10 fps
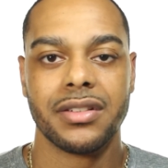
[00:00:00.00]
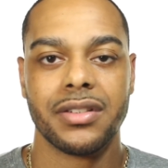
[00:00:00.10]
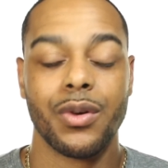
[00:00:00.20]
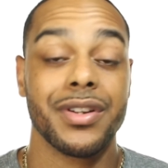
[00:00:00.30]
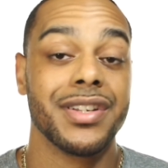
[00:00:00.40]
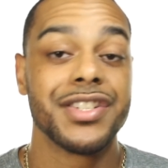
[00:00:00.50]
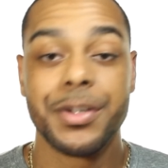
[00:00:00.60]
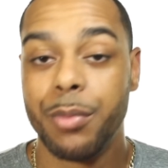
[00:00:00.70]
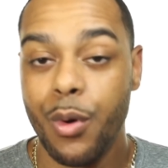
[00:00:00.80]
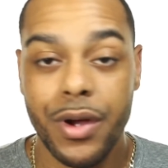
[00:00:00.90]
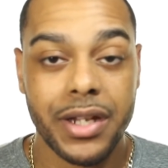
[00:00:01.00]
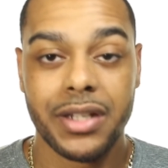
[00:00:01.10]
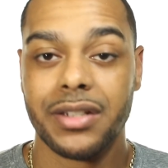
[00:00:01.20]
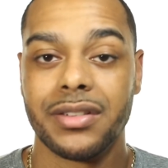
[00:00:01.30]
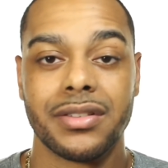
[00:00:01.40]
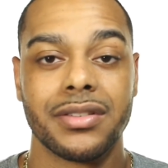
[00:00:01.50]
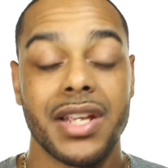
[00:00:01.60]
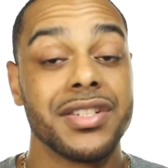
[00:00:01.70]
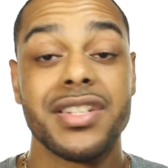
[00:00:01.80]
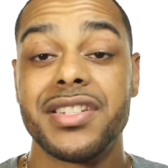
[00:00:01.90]
or disappointed.
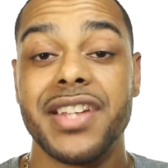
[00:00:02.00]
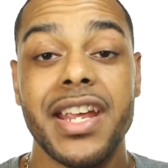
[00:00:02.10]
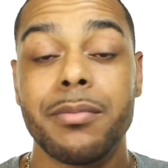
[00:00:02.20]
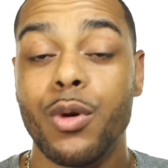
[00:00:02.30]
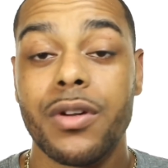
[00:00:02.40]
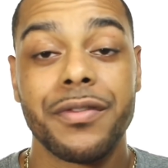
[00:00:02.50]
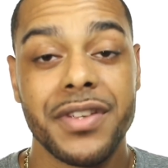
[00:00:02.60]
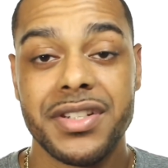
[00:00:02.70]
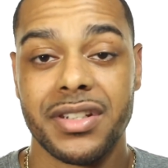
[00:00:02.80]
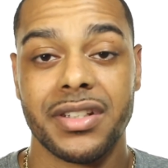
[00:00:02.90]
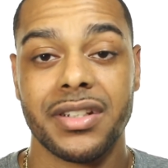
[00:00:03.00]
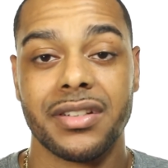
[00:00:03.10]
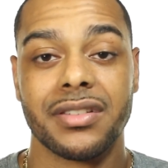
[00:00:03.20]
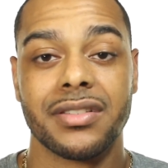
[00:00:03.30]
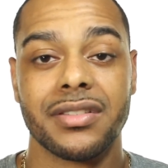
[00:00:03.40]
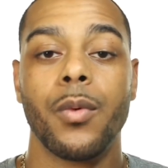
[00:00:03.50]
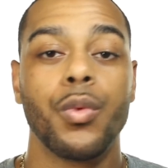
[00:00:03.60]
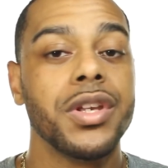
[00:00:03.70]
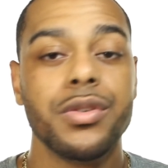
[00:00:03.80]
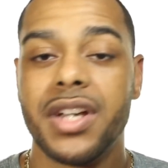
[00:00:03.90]
Just date more efficiently.
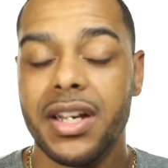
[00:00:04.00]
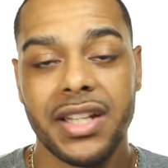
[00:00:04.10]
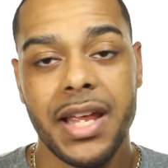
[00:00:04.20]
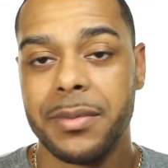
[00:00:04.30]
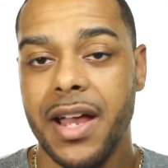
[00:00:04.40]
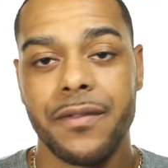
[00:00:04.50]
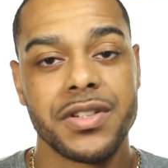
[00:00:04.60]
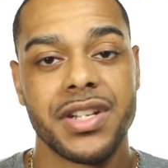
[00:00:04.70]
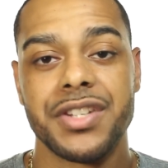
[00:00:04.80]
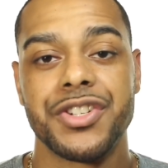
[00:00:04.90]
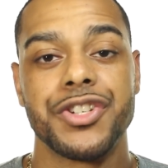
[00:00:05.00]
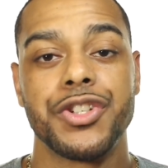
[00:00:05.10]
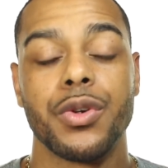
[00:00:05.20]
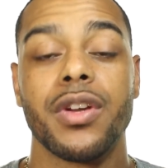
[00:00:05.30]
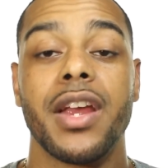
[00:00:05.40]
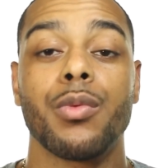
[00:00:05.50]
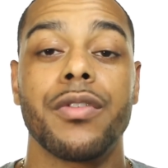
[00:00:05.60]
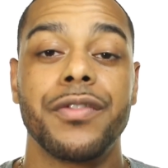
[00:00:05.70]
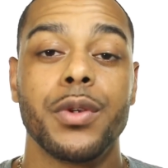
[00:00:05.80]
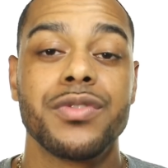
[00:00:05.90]
When you cut lame conversations short and
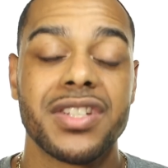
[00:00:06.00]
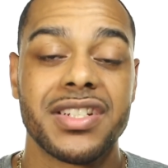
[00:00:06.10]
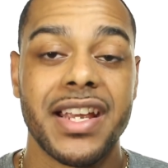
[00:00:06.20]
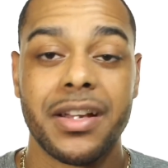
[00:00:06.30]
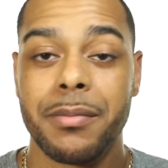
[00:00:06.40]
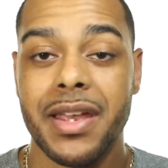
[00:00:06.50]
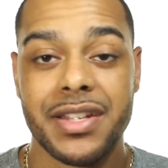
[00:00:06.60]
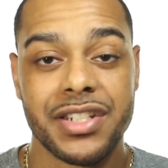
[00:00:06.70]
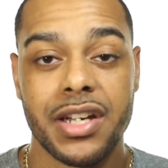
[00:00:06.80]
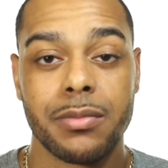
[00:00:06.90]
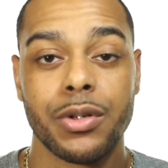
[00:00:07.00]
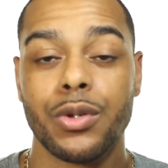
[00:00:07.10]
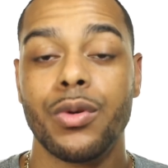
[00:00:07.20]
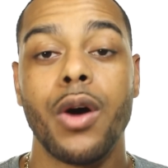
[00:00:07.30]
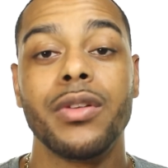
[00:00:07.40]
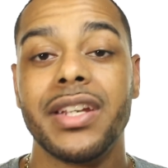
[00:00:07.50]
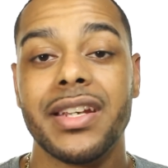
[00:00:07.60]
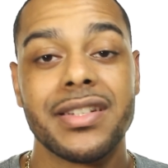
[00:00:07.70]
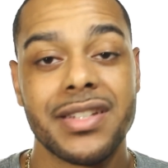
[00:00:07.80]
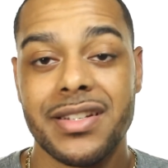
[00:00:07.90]
refuse to take a man's number who only
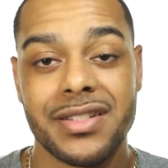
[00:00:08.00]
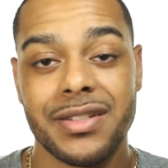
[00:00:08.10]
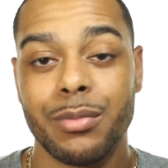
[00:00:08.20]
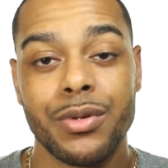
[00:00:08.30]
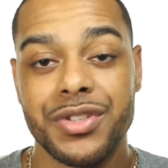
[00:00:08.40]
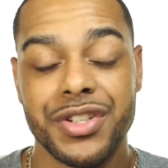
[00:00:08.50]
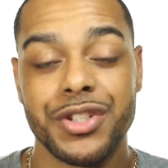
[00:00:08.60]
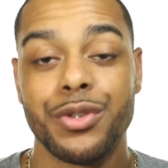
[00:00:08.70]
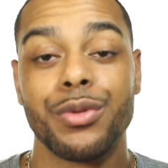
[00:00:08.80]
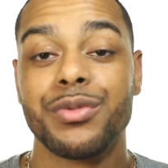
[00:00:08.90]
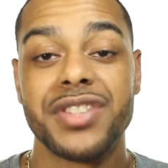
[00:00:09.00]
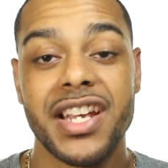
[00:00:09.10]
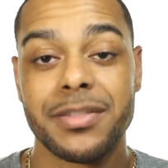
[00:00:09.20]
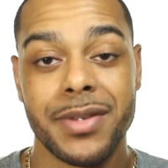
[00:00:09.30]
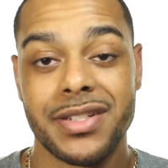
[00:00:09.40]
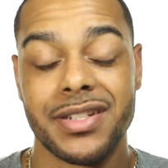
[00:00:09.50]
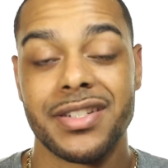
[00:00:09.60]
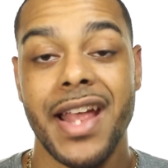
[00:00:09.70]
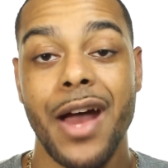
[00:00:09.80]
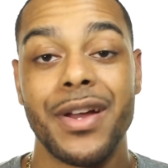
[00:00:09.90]
intends to bullshit you through text message
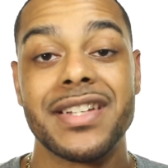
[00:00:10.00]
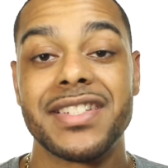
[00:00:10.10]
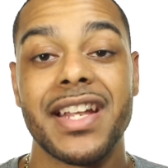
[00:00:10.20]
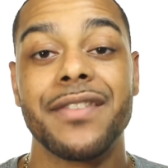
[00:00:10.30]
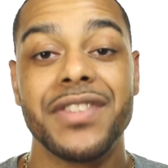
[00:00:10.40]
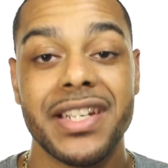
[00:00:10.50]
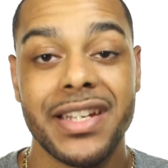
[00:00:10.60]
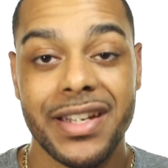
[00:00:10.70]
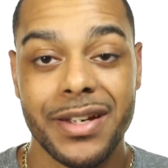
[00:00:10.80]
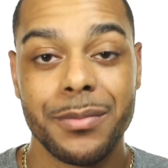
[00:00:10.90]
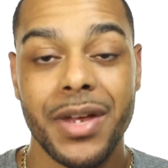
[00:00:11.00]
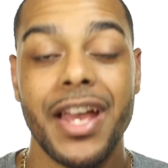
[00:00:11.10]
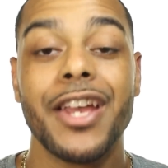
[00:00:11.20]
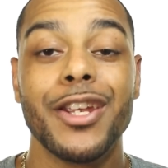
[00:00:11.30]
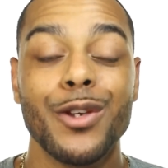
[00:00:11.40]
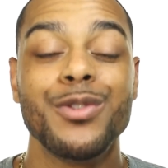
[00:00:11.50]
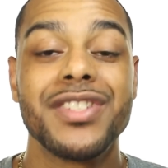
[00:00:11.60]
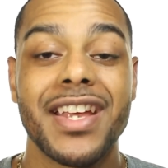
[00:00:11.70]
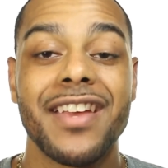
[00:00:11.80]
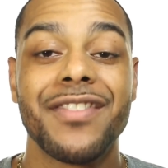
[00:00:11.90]
now instead of DM, you
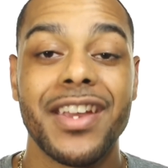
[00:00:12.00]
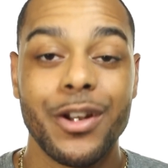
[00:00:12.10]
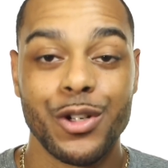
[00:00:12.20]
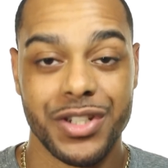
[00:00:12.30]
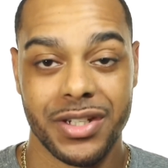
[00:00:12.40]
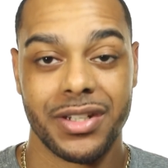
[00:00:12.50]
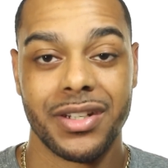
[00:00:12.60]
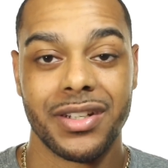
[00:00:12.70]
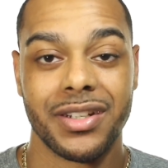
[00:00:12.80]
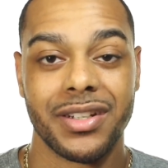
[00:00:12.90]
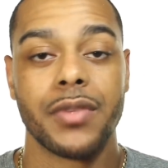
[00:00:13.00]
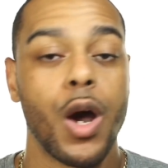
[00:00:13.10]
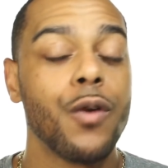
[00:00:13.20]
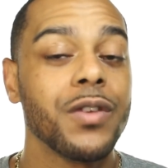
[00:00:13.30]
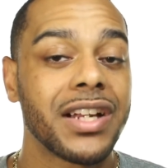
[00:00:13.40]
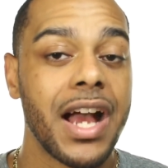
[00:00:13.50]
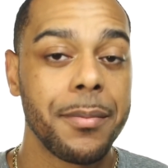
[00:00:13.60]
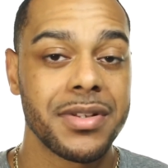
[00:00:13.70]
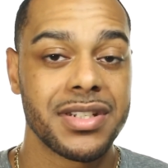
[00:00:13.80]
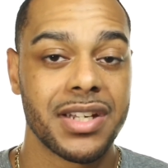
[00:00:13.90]
save energy.
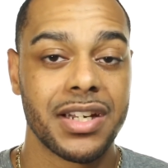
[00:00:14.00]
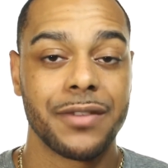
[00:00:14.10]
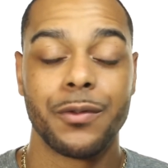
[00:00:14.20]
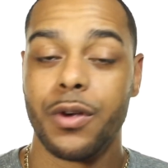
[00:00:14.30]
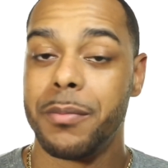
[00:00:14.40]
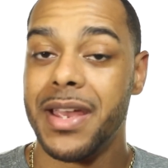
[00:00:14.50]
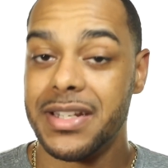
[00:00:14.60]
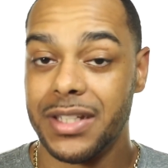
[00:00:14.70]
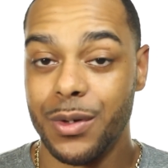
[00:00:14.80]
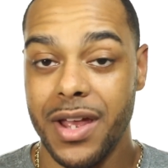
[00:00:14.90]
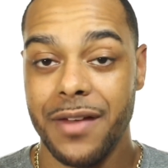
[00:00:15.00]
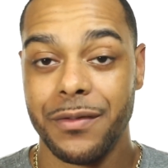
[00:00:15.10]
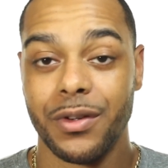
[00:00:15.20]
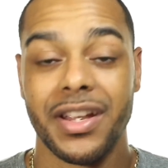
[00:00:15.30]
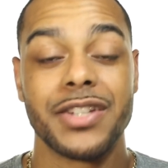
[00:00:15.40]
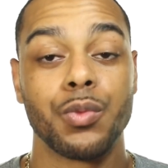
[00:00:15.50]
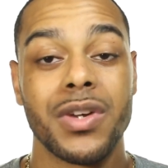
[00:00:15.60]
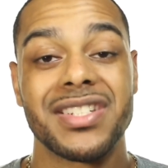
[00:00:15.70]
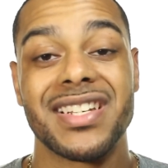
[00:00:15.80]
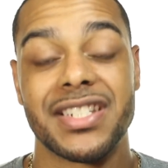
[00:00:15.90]
Overcompensating for a man's low effort is
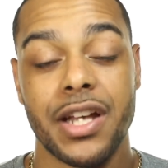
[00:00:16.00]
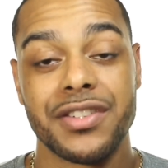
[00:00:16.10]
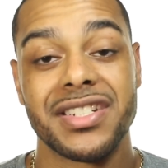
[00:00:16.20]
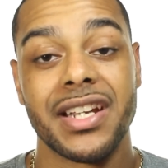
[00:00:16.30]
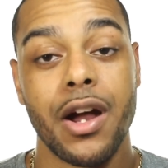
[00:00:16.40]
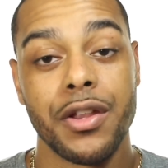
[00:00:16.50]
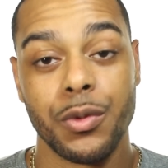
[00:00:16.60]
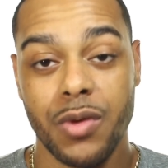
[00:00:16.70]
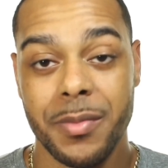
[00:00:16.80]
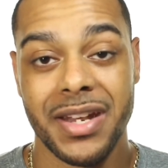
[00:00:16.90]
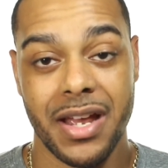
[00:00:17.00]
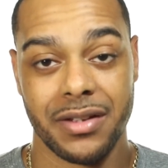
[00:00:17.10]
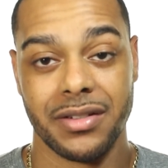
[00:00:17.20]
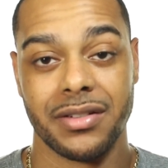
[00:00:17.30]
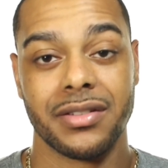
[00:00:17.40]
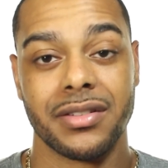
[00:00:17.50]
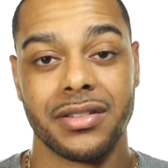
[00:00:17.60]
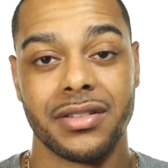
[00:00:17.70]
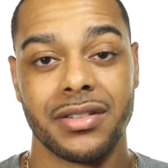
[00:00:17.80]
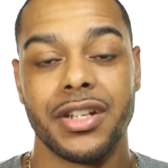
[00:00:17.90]
what's exhausting all the women out here.
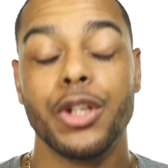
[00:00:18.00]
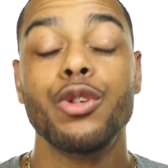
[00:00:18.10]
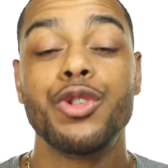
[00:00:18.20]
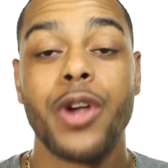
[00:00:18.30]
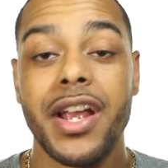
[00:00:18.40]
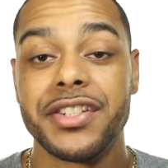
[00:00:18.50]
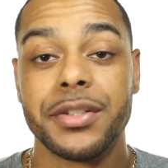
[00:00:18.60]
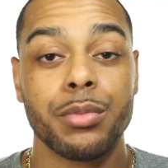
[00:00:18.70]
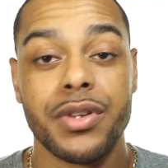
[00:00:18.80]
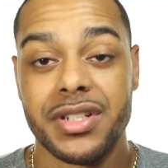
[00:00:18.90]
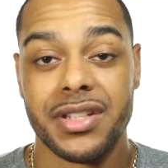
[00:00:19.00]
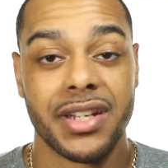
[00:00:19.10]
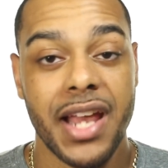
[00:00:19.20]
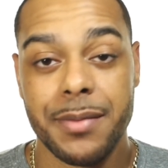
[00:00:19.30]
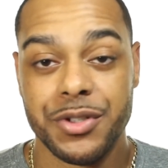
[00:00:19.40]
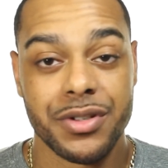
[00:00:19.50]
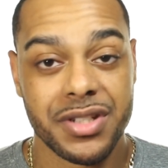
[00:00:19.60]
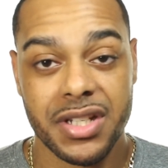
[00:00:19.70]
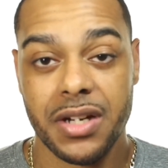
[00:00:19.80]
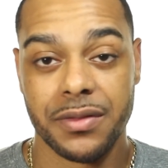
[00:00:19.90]
You trying to bridge the gaps
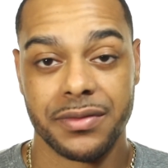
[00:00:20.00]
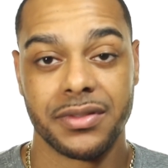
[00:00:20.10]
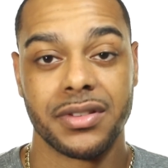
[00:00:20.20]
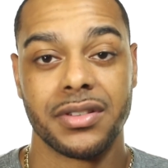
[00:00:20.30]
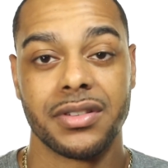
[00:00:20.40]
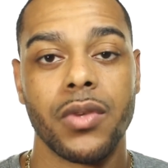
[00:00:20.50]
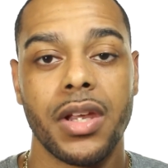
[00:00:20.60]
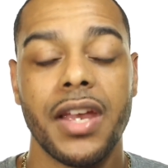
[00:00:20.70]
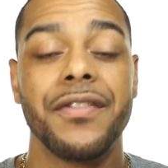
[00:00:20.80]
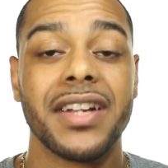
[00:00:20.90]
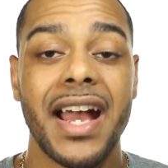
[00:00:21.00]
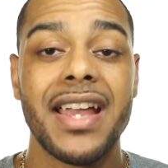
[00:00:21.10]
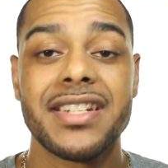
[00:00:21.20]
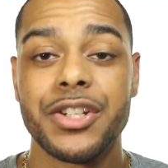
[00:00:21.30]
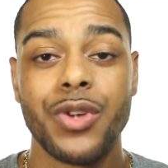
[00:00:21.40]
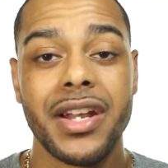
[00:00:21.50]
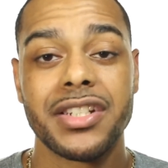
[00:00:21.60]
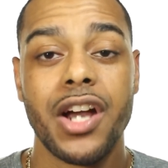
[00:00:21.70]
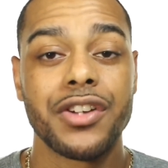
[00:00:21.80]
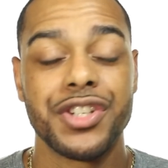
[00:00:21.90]
yourself. If a guy isn't trying to
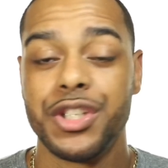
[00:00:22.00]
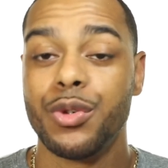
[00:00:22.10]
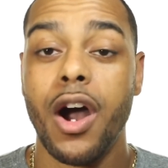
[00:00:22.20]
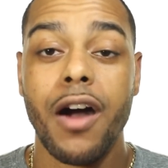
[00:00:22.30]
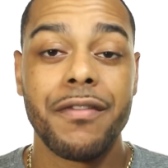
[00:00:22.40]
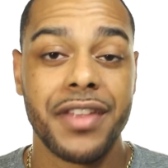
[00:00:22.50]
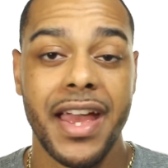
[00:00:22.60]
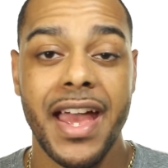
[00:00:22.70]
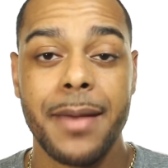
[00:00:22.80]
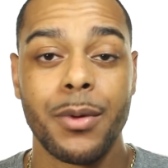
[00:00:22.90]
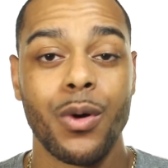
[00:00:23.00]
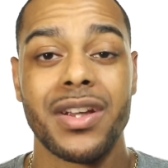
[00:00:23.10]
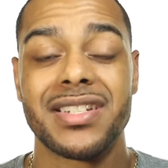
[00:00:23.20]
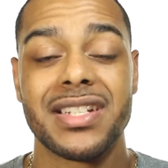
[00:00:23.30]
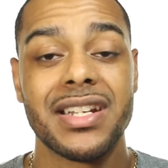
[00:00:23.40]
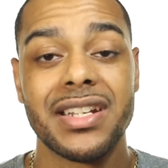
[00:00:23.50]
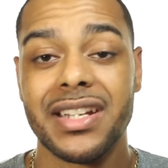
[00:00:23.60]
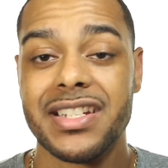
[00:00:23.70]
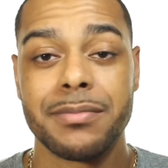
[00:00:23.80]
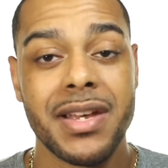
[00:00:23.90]
talk to you off the app or extending
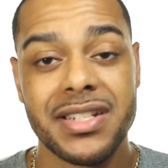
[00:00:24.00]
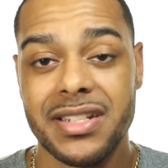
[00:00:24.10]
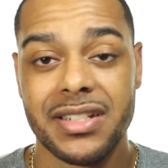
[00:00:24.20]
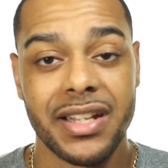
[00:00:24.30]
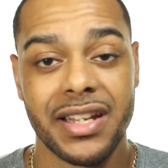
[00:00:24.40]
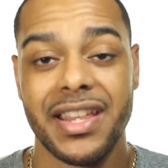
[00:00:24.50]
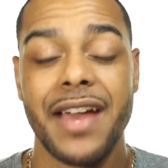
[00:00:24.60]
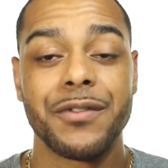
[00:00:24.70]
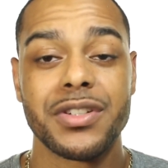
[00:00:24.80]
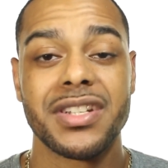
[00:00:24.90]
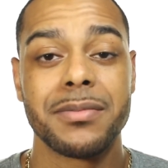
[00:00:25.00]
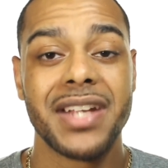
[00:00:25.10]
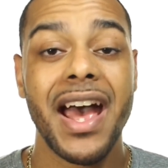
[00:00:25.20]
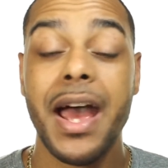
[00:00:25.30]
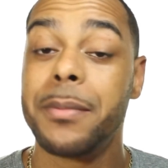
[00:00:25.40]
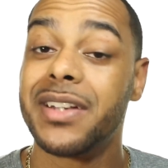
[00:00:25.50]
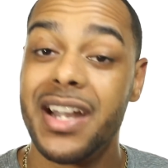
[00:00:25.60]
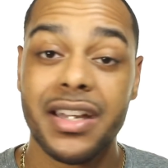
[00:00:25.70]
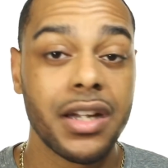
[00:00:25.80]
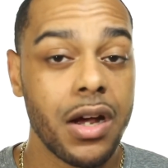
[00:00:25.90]
his message length after some time,
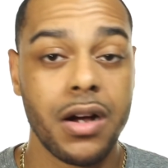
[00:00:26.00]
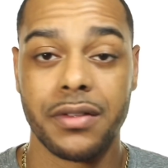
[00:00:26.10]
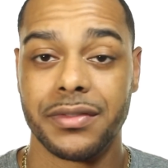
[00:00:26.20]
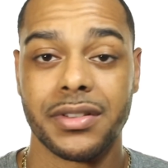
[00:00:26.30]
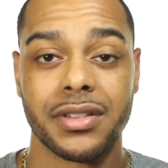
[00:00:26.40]
cut it off.